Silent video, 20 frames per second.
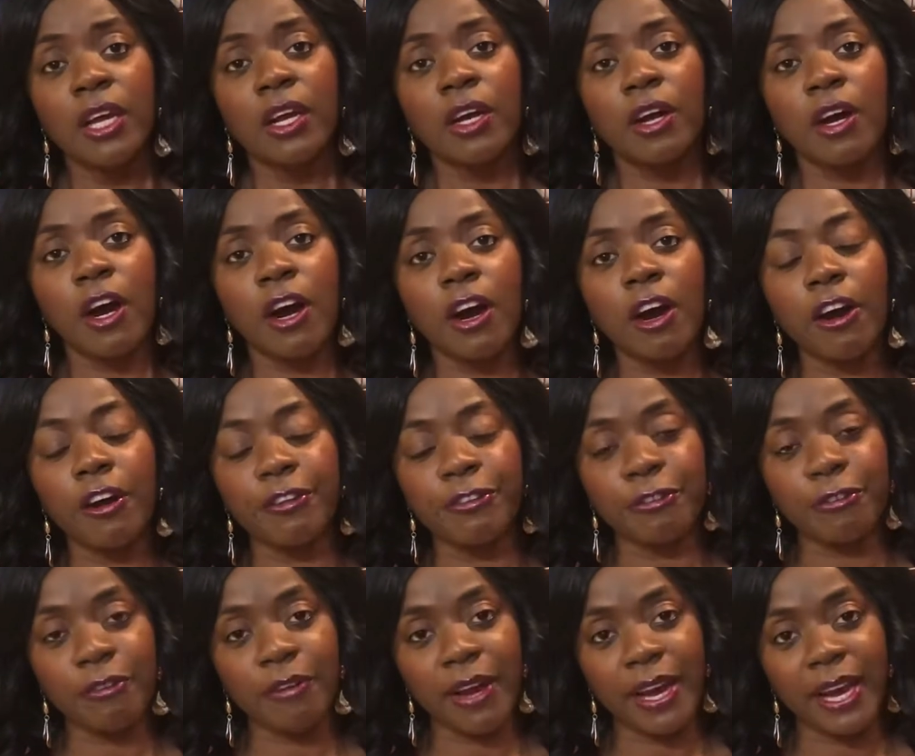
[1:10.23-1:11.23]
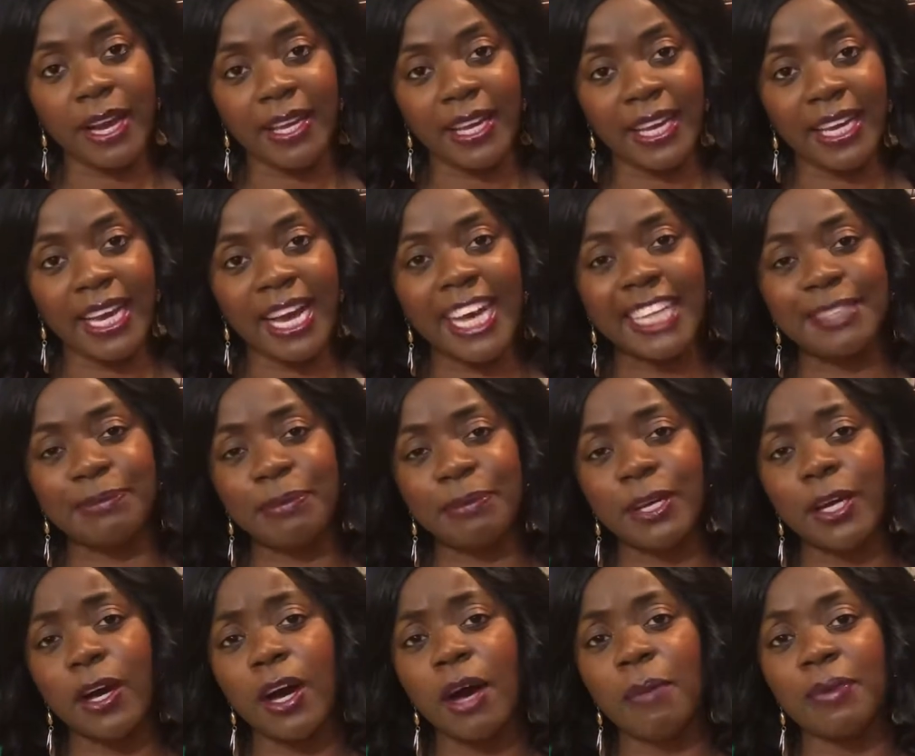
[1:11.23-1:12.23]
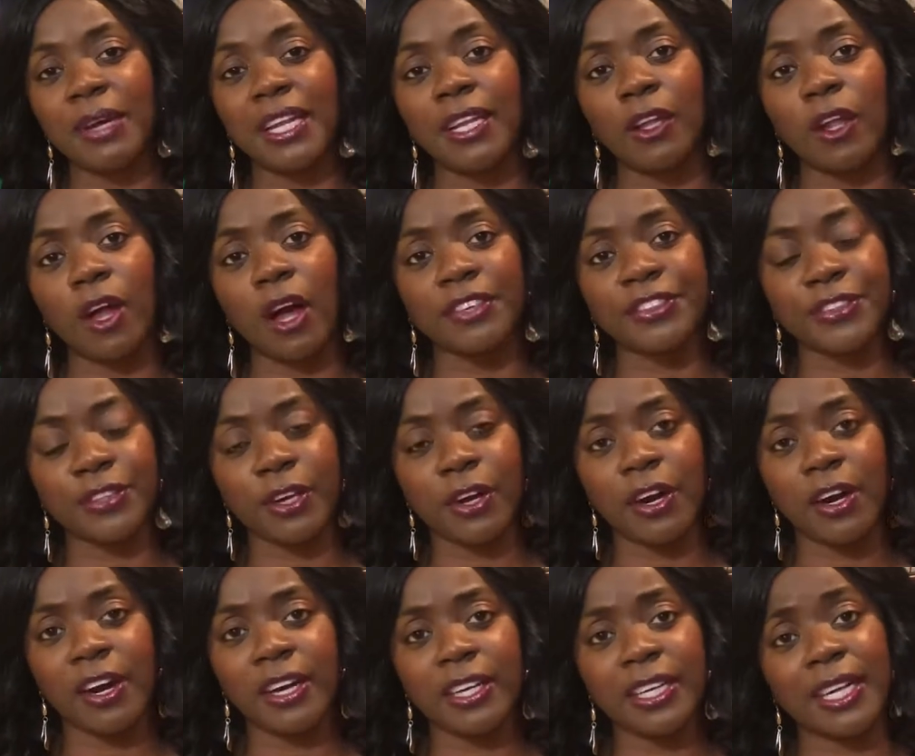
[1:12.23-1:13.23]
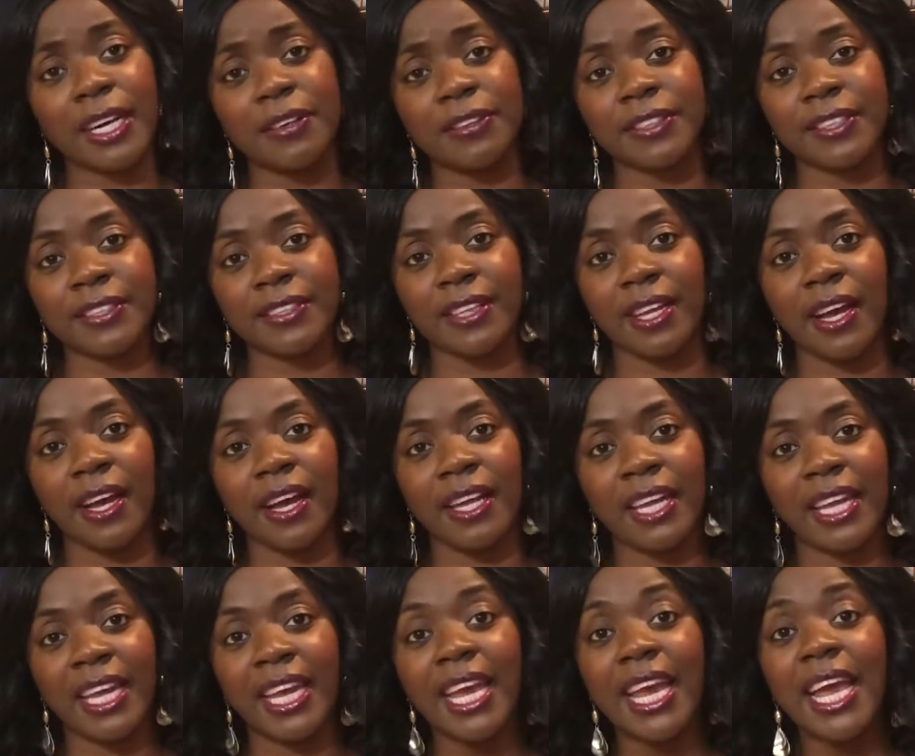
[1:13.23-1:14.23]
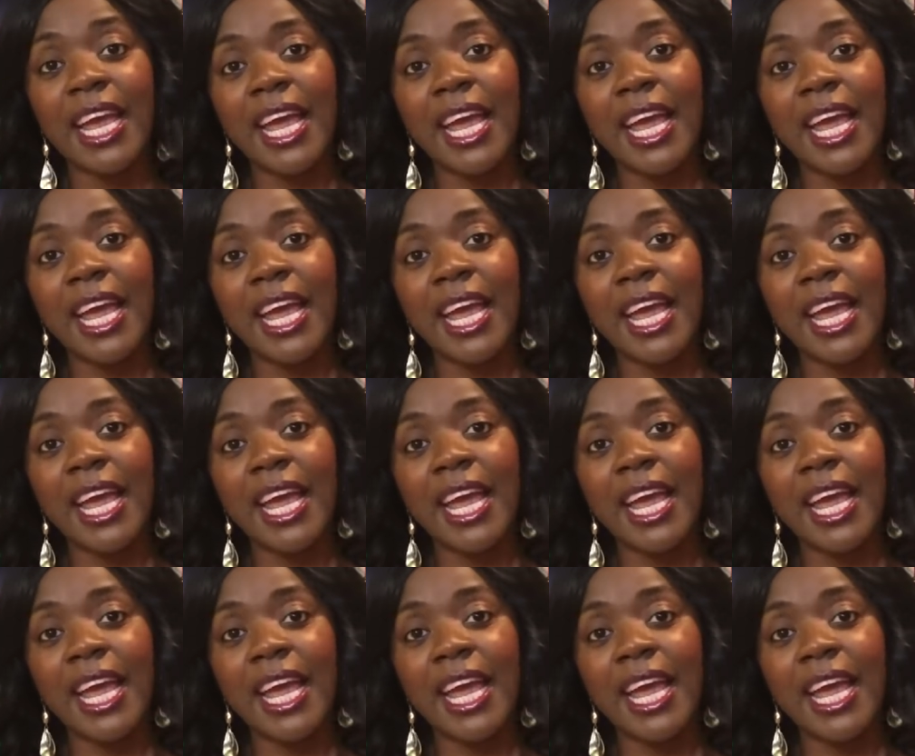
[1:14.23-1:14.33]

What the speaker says: Card writing has become a lost art in our society,